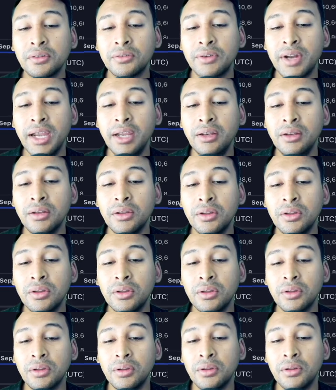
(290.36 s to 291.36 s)
right,
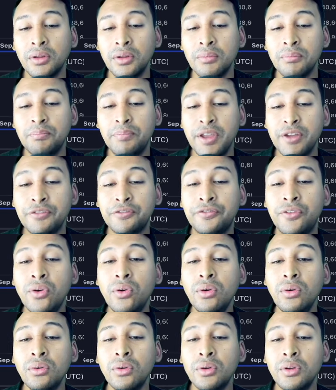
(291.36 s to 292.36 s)

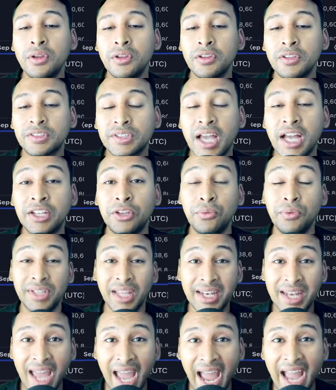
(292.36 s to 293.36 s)
before starting with
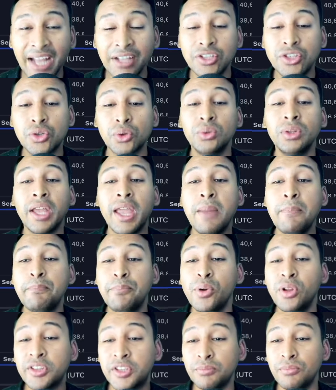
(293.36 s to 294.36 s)
an actual
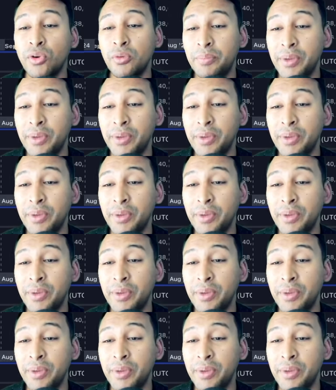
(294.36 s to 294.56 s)
impulsive move,